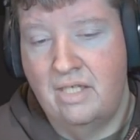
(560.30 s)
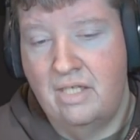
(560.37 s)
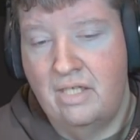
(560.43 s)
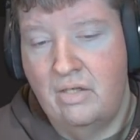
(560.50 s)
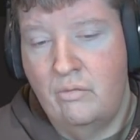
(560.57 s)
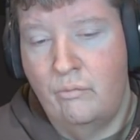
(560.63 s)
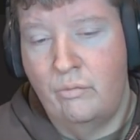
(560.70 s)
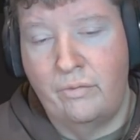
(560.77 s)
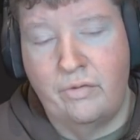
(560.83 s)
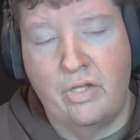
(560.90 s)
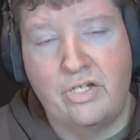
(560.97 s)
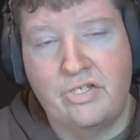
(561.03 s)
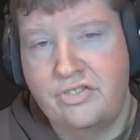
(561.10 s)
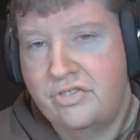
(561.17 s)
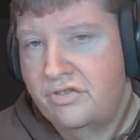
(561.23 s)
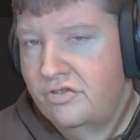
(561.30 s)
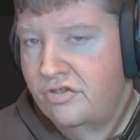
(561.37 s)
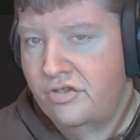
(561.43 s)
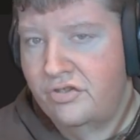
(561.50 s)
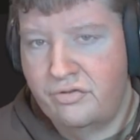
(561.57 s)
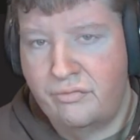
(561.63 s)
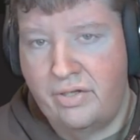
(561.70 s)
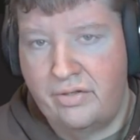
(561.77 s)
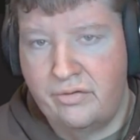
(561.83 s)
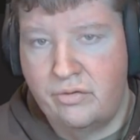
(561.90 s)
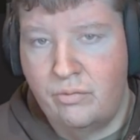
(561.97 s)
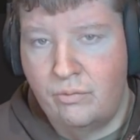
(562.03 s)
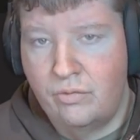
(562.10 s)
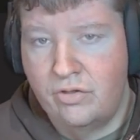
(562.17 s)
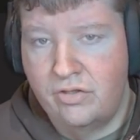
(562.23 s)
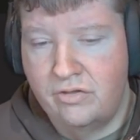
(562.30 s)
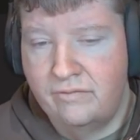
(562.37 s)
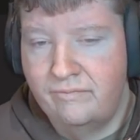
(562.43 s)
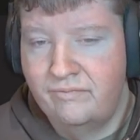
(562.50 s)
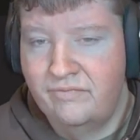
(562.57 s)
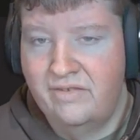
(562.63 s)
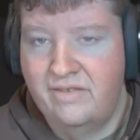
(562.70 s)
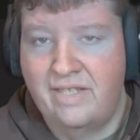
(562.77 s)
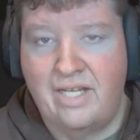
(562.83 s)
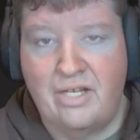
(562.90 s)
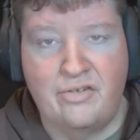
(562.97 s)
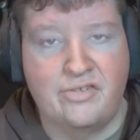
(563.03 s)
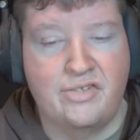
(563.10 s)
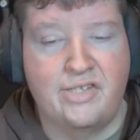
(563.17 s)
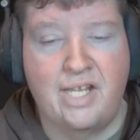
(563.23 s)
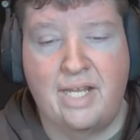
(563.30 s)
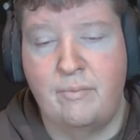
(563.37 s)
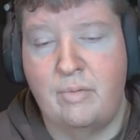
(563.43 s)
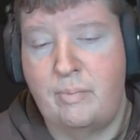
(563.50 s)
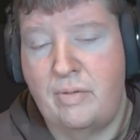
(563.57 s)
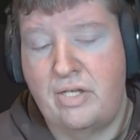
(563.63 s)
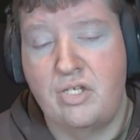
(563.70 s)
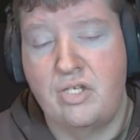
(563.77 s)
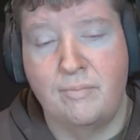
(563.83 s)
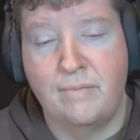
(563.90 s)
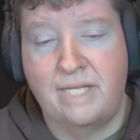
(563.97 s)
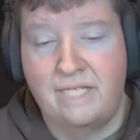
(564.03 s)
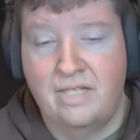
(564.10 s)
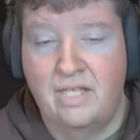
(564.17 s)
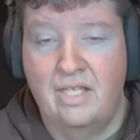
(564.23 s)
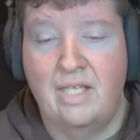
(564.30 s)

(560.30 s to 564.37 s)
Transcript: With launch just around the corner, now's the time to pick your main.